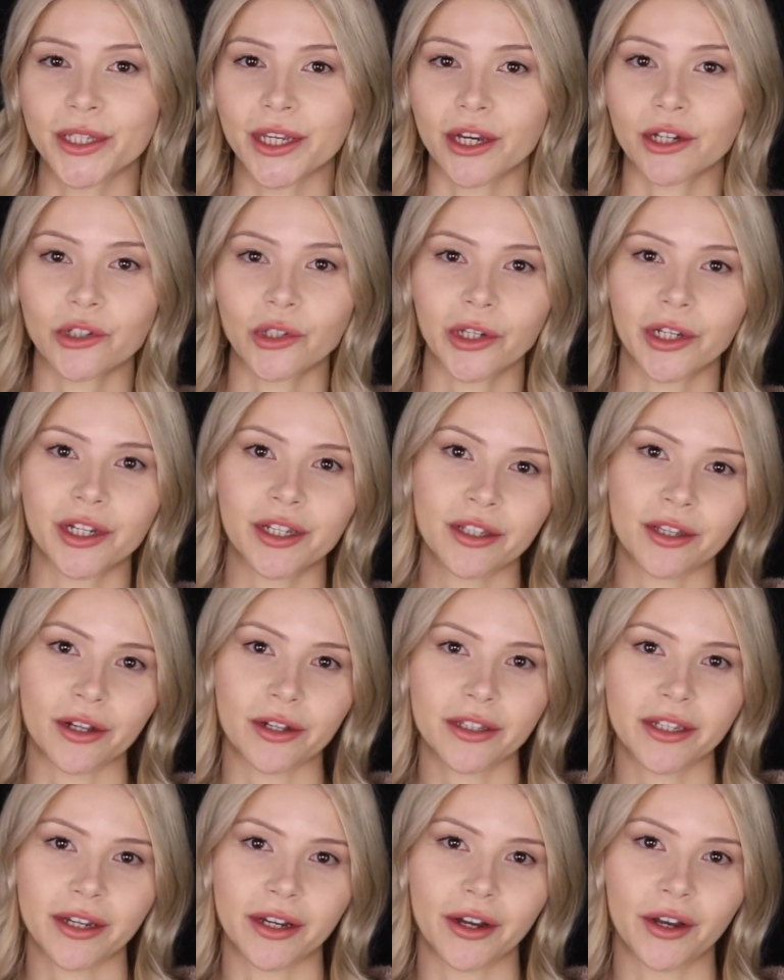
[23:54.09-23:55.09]
sexually
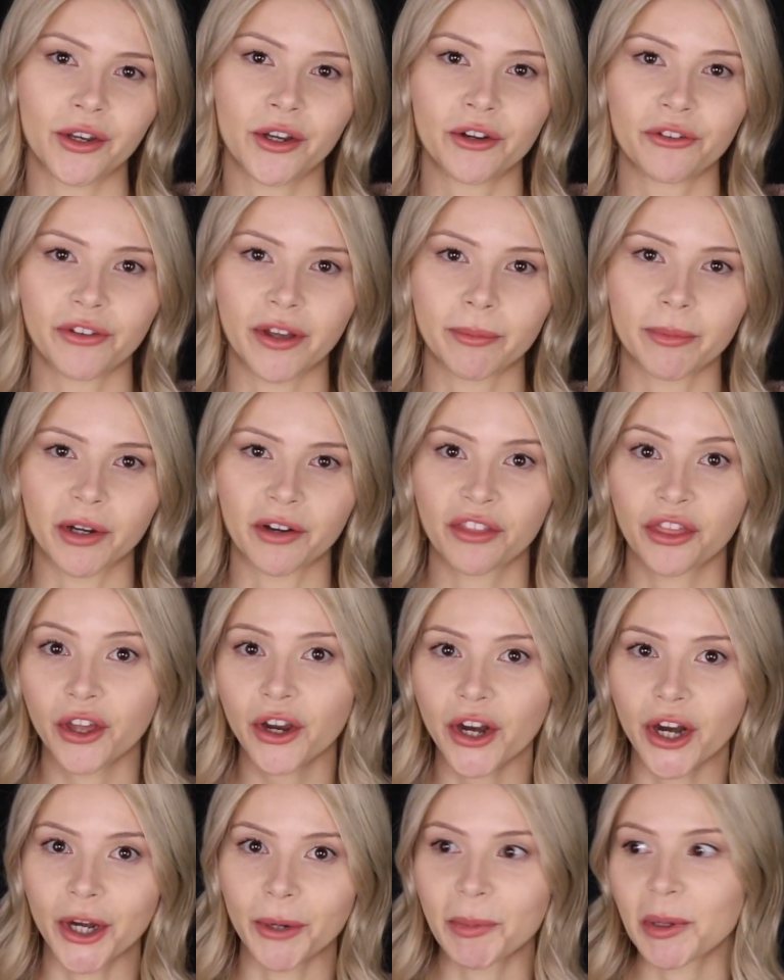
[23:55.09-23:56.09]
assaulted on November
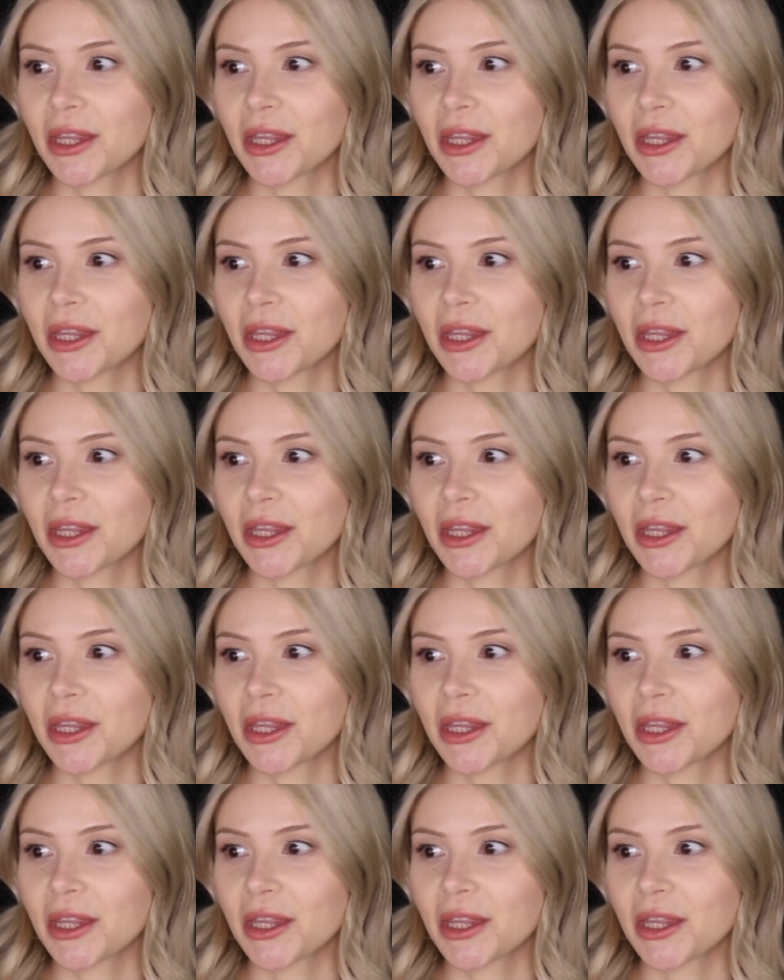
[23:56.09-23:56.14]
3rd,